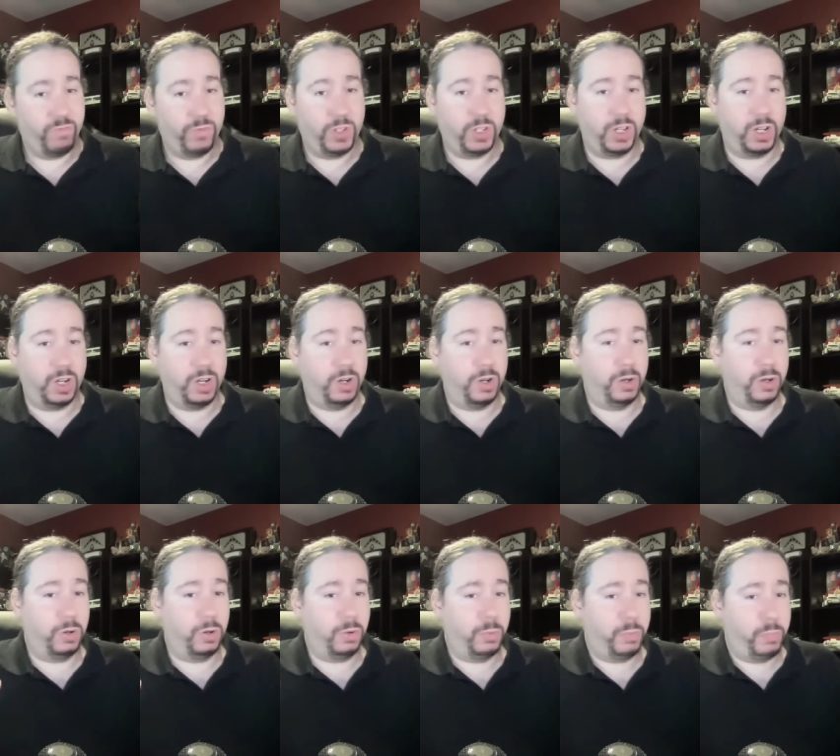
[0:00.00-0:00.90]

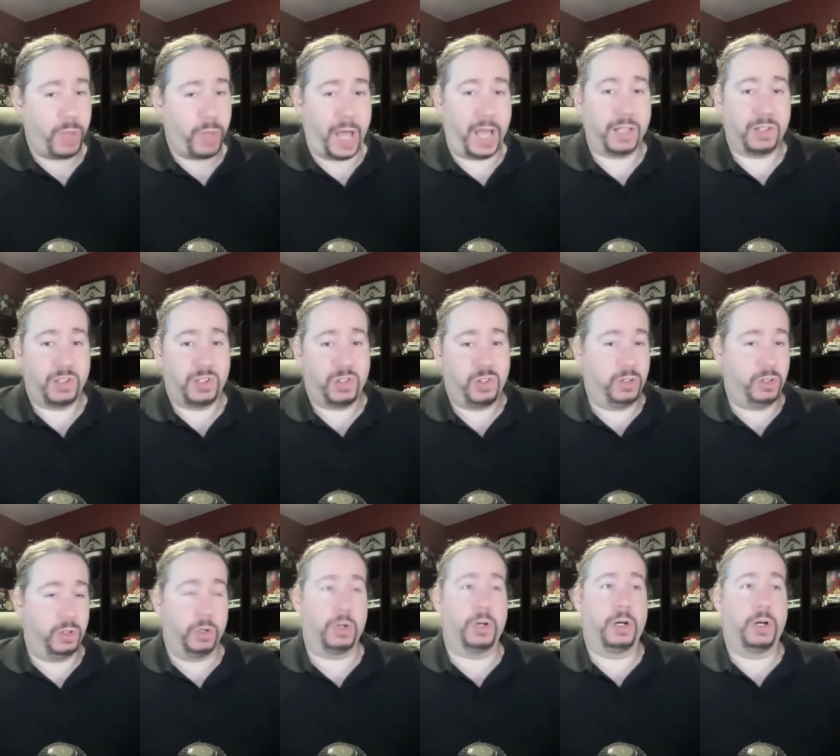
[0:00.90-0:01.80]
So that's
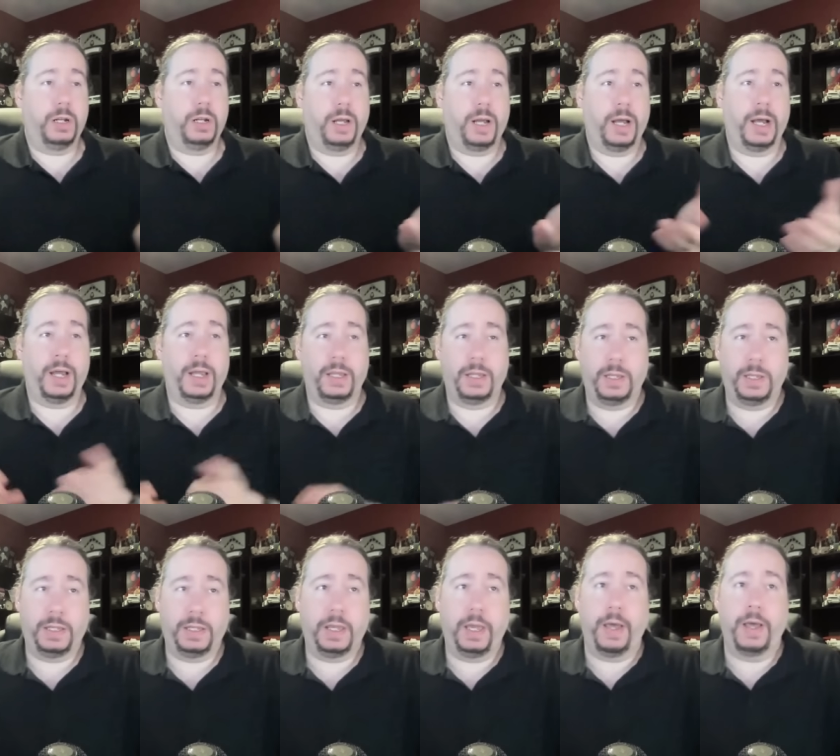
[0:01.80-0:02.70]
good, I
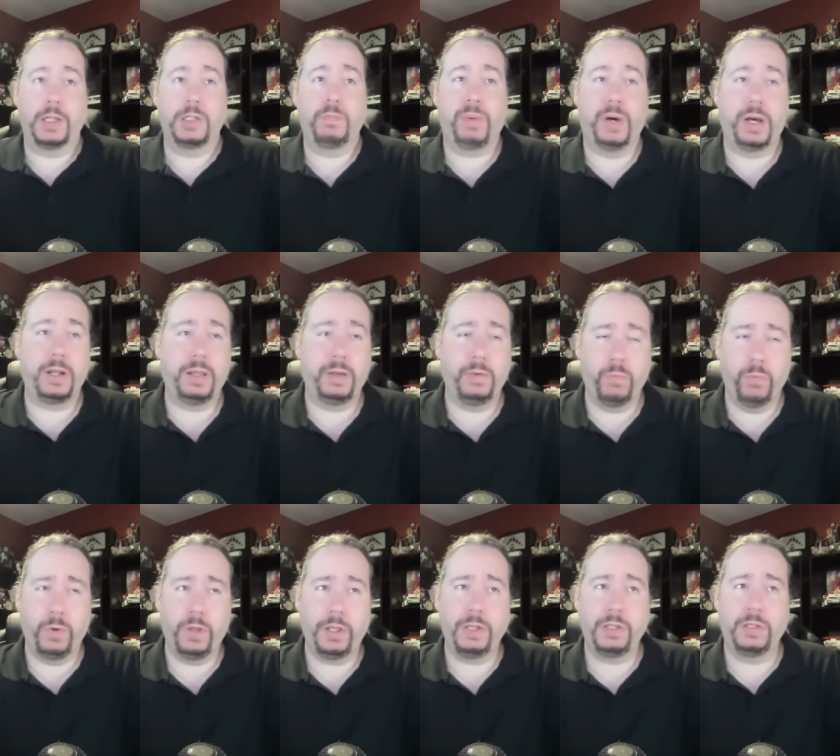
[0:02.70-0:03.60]
guess. But it
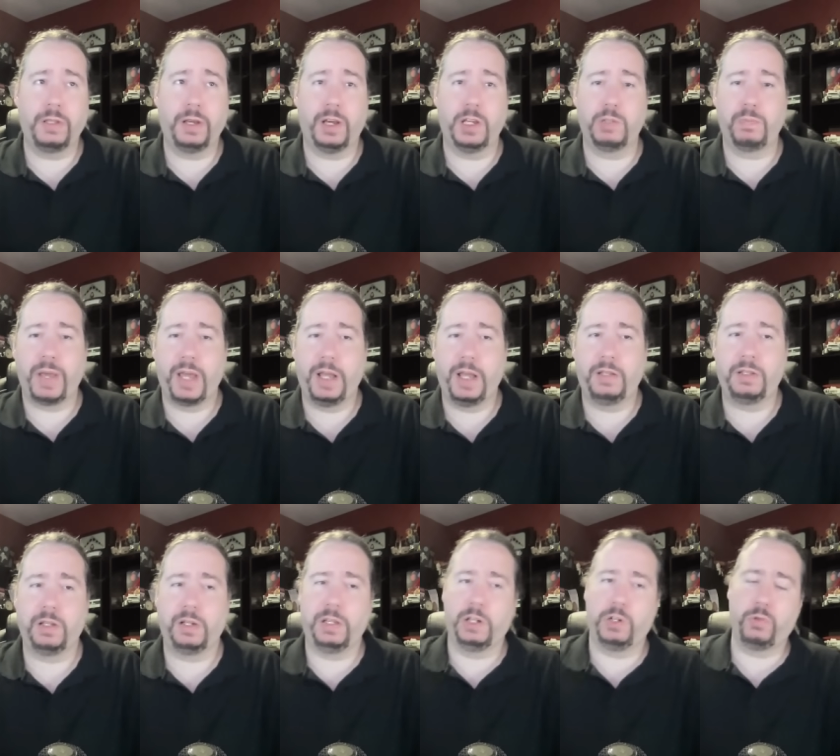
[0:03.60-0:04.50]
really does paint
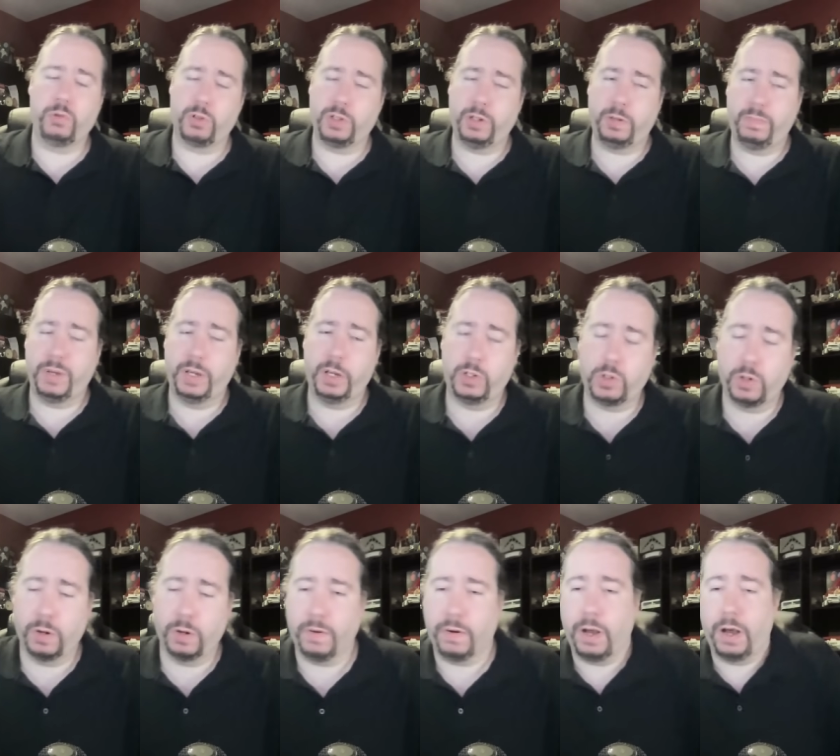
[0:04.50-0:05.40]
an interesting
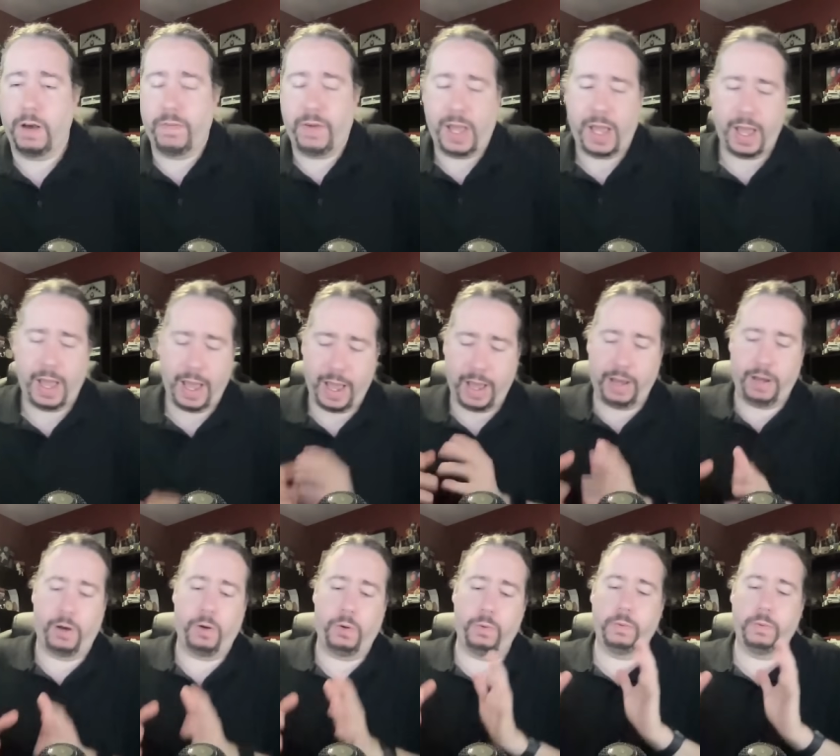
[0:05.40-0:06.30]
picture of
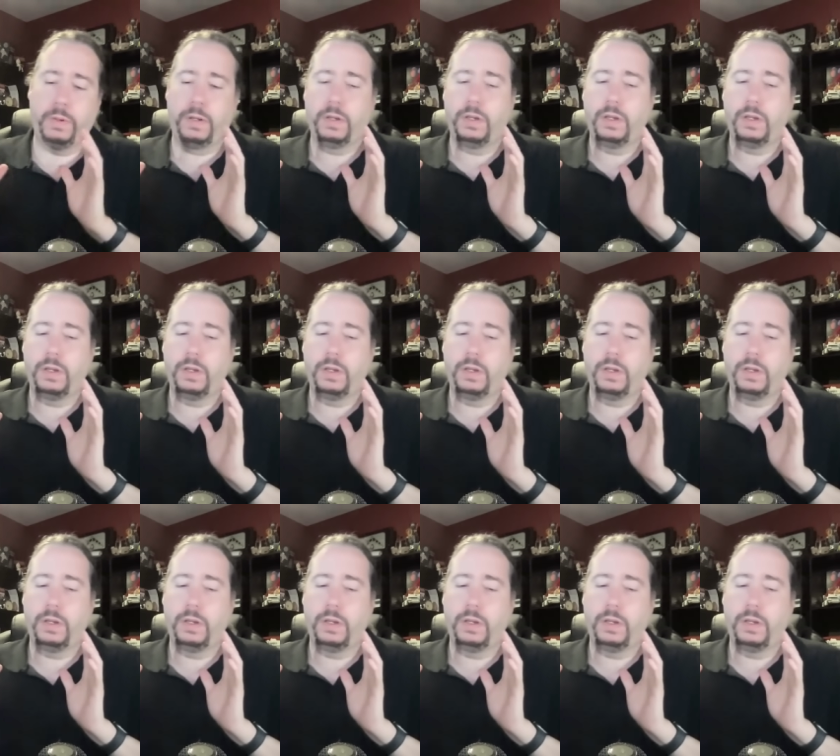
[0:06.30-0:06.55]
how,